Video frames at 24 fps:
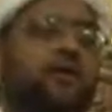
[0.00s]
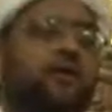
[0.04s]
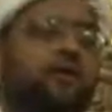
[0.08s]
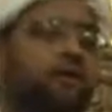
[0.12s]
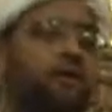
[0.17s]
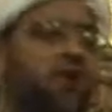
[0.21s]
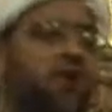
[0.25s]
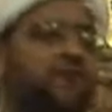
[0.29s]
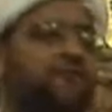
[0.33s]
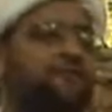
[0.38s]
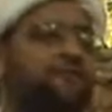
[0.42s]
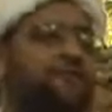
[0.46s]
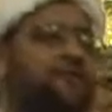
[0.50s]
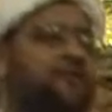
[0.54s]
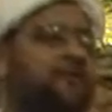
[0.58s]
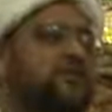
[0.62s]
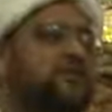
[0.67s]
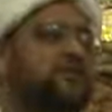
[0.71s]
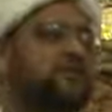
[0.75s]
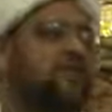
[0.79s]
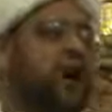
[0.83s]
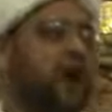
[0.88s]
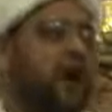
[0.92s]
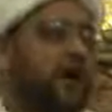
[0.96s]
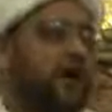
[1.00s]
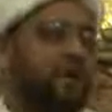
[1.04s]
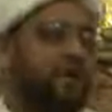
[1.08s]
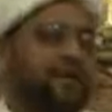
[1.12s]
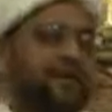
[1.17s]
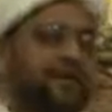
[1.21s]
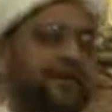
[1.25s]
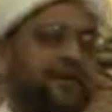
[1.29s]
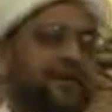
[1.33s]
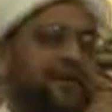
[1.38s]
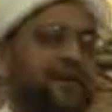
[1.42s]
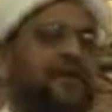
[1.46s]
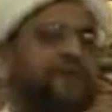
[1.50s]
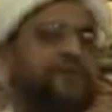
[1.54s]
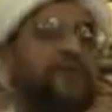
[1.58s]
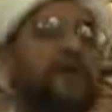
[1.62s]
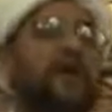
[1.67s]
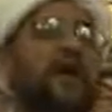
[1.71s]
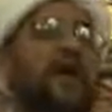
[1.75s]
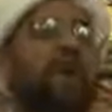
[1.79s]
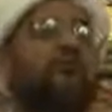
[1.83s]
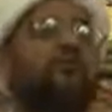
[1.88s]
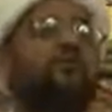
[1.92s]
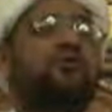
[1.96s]
The Prophet stopped a little
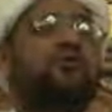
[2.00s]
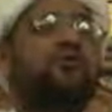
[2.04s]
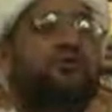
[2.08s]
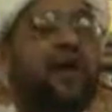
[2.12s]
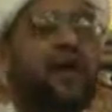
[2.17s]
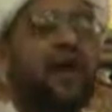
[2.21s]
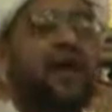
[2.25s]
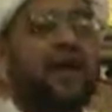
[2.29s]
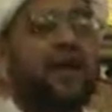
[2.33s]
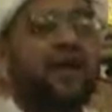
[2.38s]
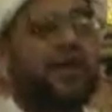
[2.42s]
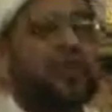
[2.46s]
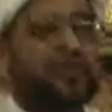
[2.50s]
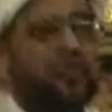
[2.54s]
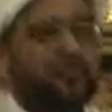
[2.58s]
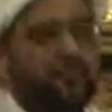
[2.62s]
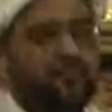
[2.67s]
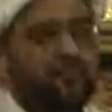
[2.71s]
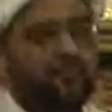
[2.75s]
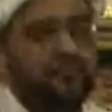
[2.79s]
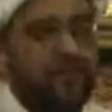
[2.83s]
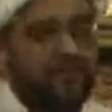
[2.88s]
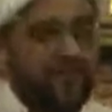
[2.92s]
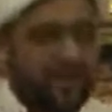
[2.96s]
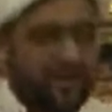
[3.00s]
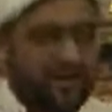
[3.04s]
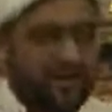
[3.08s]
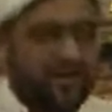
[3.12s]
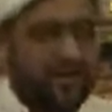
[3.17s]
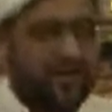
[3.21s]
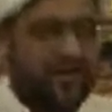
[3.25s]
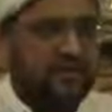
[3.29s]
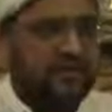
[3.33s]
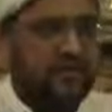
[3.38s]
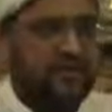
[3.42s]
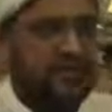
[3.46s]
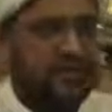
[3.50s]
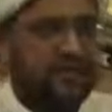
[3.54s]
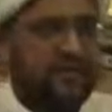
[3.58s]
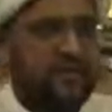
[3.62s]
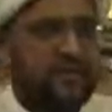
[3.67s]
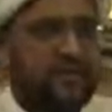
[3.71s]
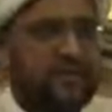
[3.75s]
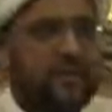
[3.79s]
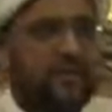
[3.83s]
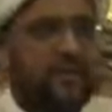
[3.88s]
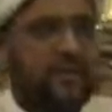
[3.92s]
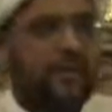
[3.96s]
bit outside of Makkah
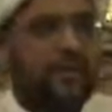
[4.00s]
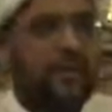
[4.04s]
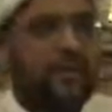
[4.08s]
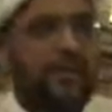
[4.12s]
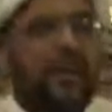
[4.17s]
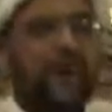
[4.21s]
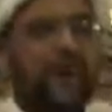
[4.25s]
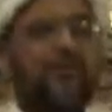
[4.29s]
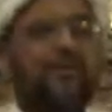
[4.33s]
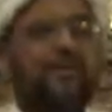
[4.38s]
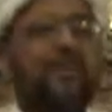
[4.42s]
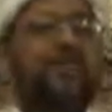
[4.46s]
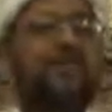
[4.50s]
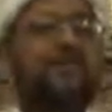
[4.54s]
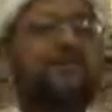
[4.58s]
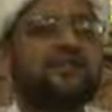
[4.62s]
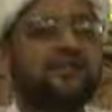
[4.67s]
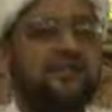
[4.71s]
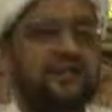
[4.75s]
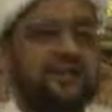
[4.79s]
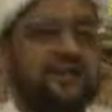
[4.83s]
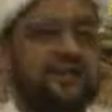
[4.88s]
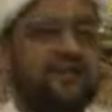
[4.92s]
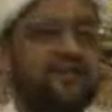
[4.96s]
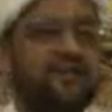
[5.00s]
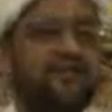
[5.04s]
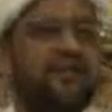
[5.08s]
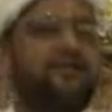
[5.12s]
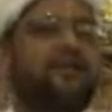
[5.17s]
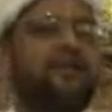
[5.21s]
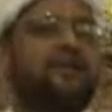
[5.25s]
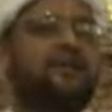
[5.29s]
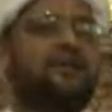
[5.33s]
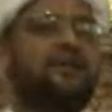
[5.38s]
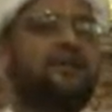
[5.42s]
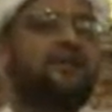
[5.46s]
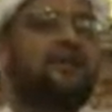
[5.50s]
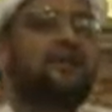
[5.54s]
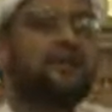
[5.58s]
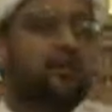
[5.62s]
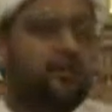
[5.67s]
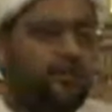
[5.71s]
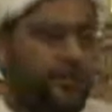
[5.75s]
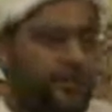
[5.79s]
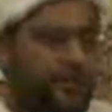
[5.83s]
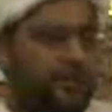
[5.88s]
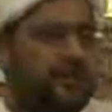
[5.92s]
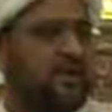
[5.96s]
and he sent
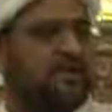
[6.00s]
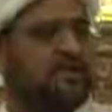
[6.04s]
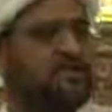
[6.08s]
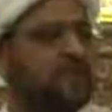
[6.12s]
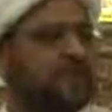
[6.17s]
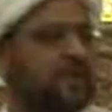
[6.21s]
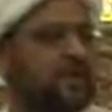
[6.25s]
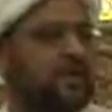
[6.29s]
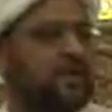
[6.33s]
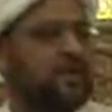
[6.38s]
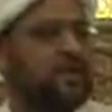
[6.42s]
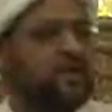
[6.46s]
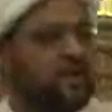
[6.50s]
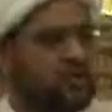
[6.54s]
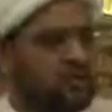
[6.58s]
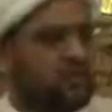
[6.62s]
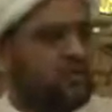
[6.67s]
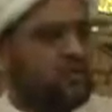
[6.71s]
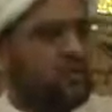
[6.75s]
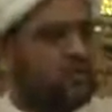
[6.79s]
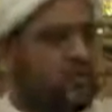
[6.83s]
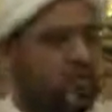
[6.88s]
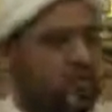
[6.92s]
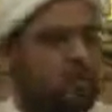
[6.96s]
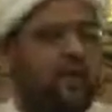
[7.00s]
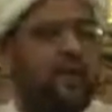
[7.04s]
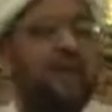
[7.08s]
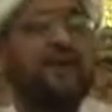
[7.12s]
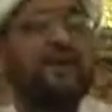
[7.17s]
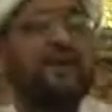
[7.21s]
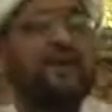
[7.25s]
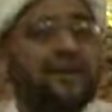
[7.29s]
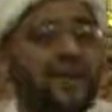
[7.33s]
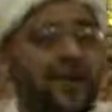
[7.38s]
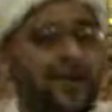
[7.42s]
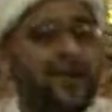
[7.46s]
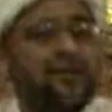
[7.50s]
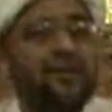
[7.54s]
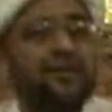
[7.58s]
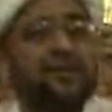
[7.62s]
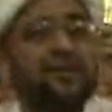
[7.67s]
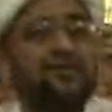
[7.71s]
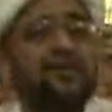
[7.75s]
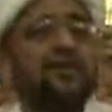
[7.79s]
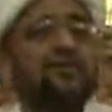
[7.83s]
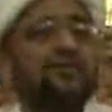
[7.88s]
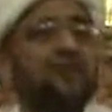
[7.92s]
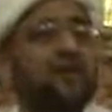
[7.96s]
the manager to go and tell
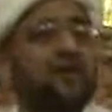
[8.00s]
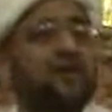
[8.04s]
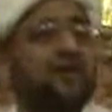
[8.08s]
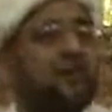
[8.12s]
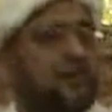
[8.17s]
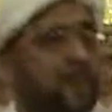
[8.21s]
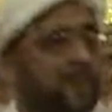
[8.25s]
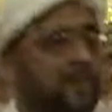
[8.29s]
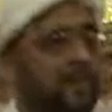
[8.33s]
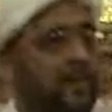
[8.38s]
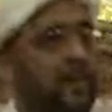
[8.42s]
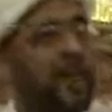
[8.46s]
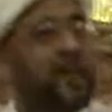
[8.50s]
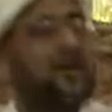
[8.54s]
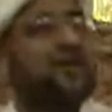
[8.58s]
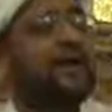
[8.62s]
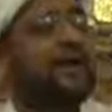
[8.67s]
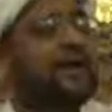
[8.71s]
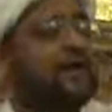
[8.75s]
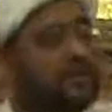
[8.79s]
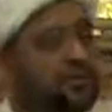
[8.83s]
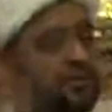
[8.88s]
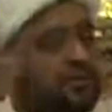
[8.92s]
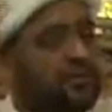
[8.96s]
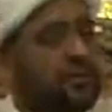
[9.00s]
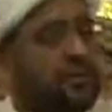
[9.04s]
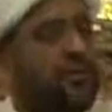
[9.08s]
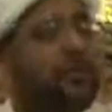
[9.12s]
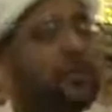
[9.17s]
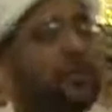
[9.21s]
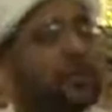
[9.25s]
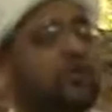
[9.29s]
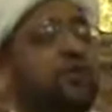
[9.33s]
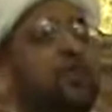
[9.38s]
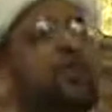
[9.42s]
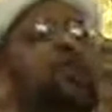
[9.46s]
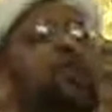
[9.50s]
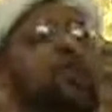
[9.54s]
Khadija we are back and to let her